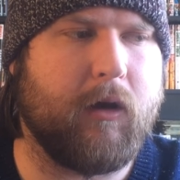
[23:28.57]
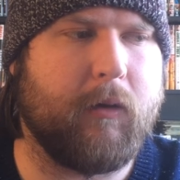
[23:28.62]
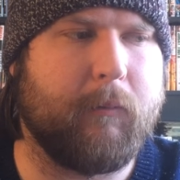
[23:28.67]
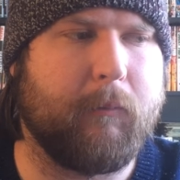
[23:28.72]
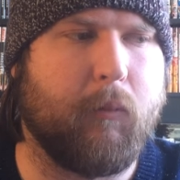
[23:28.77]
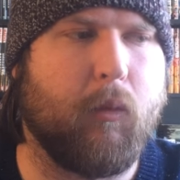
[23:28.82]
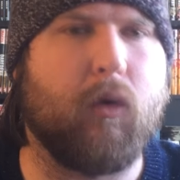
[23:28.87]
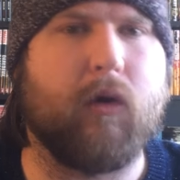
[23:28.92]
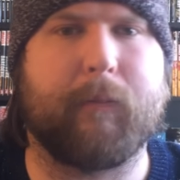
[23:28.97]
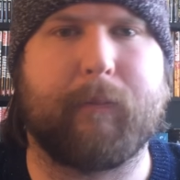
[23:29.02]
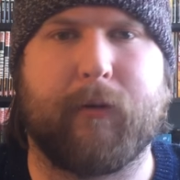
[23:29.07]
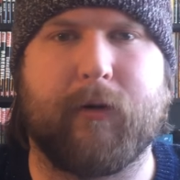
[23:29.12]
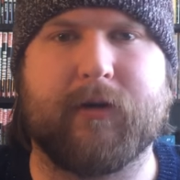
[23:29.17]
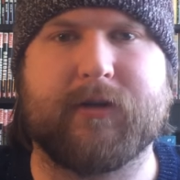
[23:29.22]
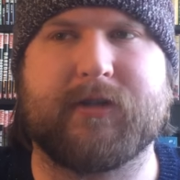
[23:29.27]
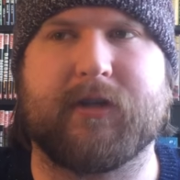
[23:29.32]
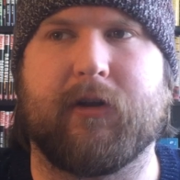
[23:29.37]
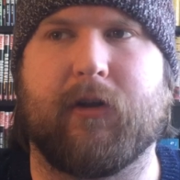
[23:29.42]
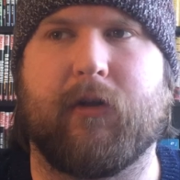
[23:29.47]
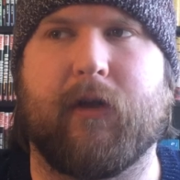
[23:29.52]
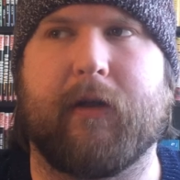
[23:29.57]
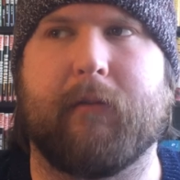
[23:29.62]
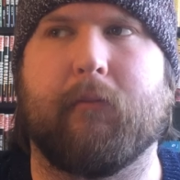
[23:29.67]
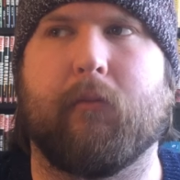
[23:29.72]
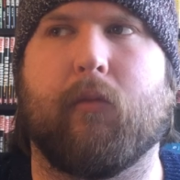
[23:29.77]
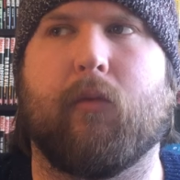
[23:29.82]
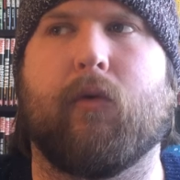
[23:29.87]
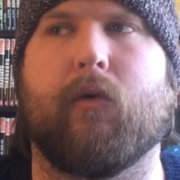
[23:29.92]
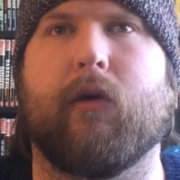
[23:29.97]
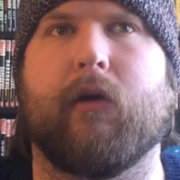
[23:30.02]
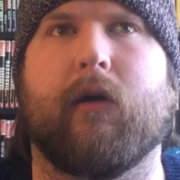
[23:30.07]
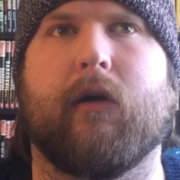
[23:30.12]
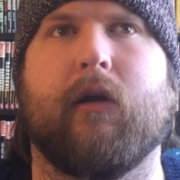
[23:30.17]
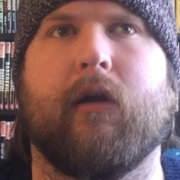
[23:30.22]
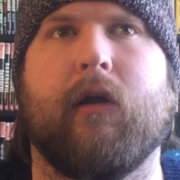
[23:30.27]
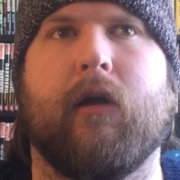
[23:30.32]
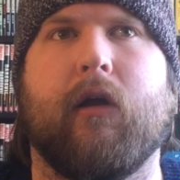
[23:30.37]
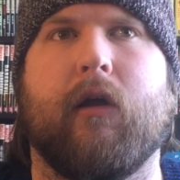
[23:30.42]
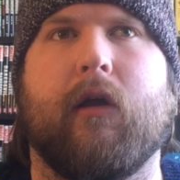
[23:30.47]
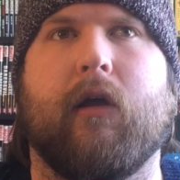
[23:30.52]
more personal and more
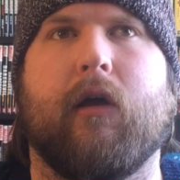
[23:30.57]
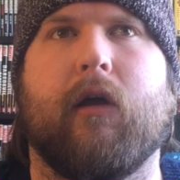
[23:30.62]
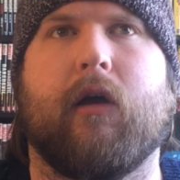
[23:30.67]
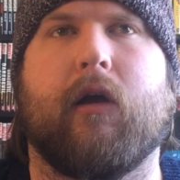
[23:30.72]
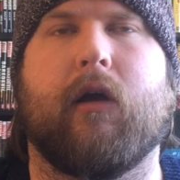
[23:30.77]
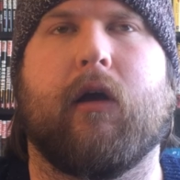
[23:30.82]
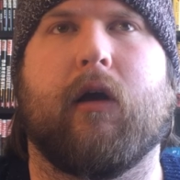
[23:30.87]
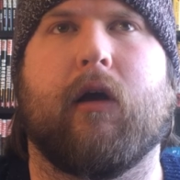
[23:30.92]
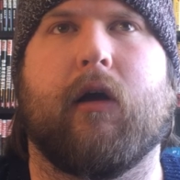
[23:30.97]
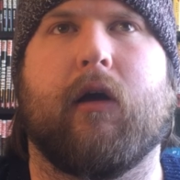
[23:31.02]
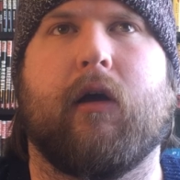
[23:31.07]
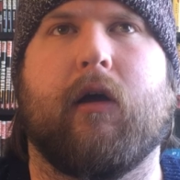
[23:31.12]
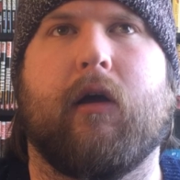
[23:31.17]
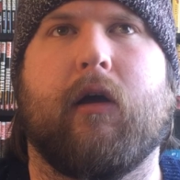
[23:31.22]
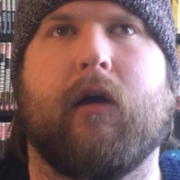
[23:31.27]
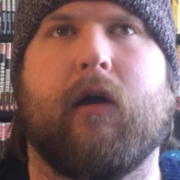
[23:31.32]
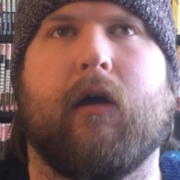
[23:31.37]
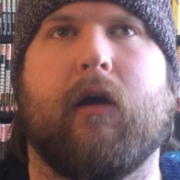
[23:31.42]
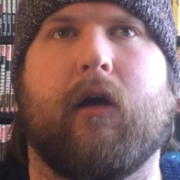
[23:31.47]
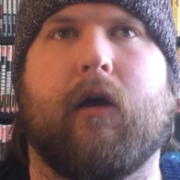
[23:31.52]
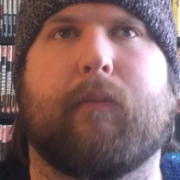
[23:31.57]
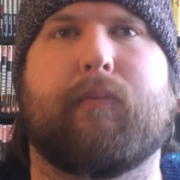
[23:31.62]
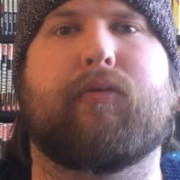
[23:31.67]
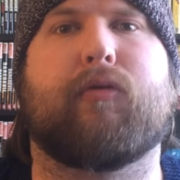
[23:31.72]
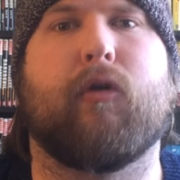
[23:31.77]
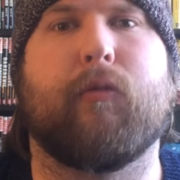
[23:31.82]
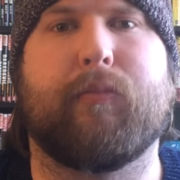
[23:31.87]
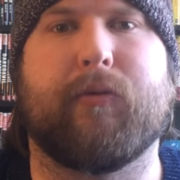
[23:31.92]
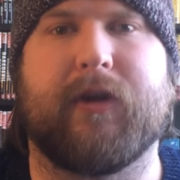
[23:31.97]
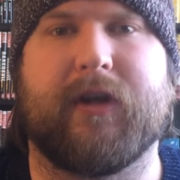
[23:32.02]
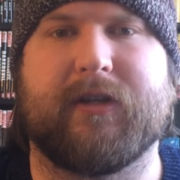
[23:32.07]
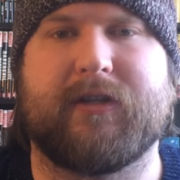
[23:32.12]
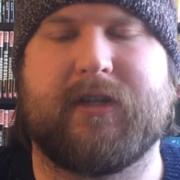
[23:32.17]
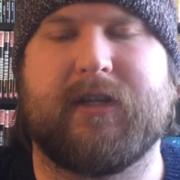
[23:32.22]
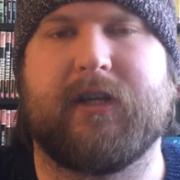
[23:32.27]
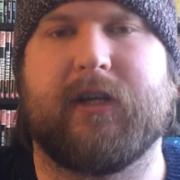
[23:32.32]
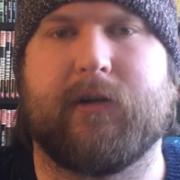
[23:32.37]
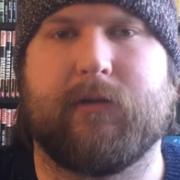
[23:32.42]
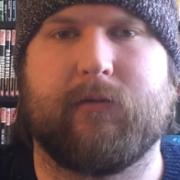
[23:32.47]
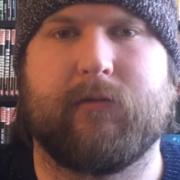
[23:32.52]
appropriate
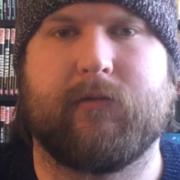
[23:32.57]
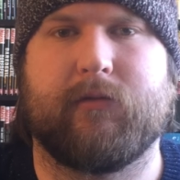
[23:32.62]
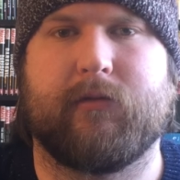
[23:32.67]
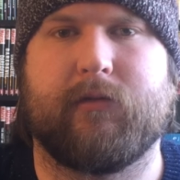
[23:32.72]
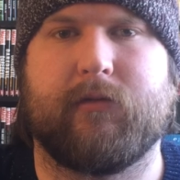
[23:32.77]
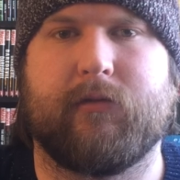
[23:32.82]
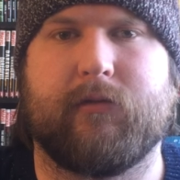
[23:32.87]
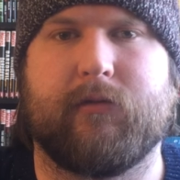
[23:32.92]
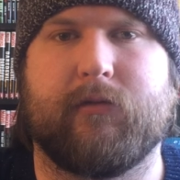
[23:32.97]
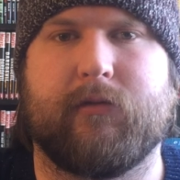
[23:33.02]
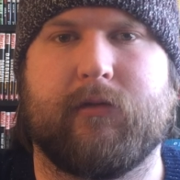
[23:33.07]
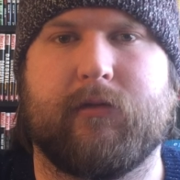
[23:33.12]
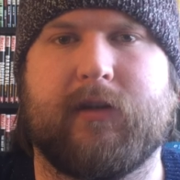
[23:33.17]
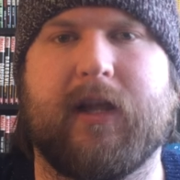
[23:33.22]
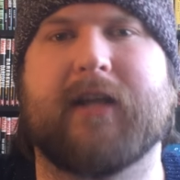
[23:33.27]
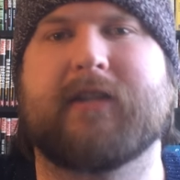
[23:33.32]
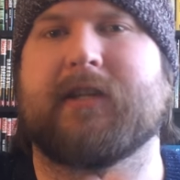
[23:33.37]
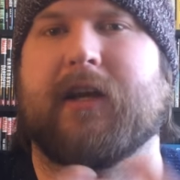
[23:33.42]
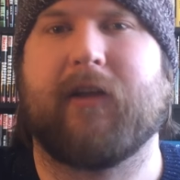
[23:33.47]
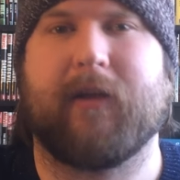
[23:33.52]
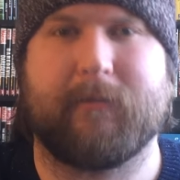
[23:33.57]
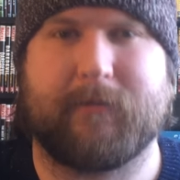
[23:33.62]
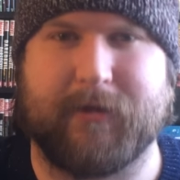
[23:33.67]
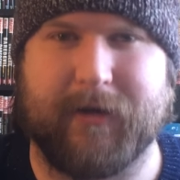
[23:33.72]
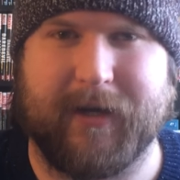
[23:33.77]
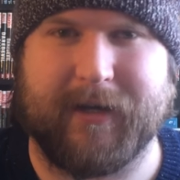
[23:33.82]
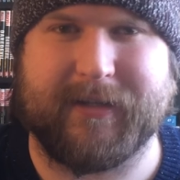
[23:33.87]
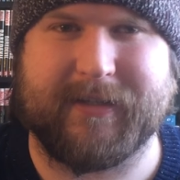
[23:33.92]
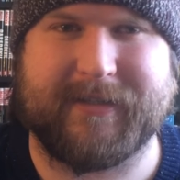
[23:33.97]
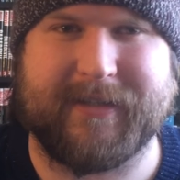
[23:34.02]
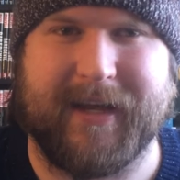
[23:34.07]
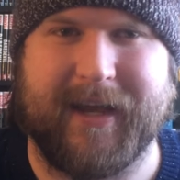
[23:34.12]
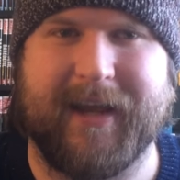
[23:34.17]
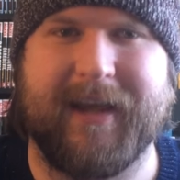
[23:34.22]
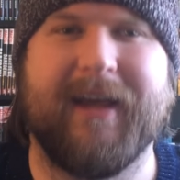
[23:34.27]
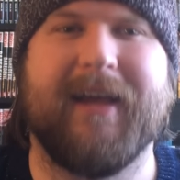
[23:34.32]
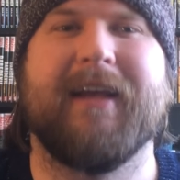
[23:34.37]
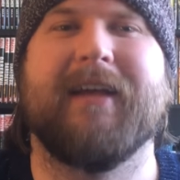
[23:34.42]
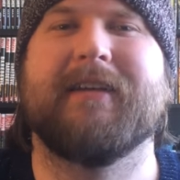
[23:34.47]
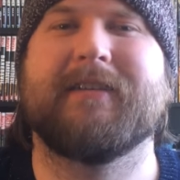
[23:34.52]
to you. That's all I'm trying to say.
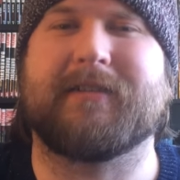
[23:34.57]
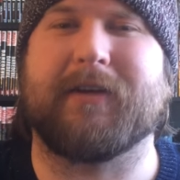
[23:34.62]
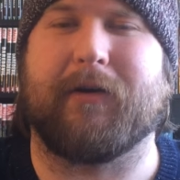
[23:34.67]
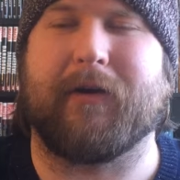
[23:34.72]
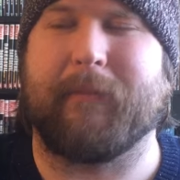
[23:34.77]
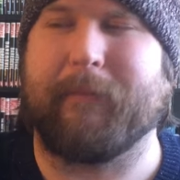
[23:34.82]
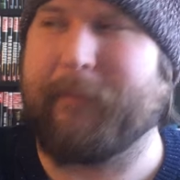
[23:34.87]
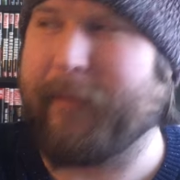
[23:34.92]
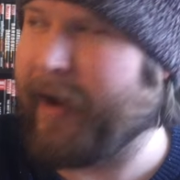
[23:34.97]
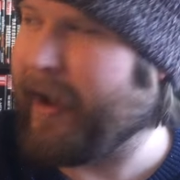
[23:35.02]
So in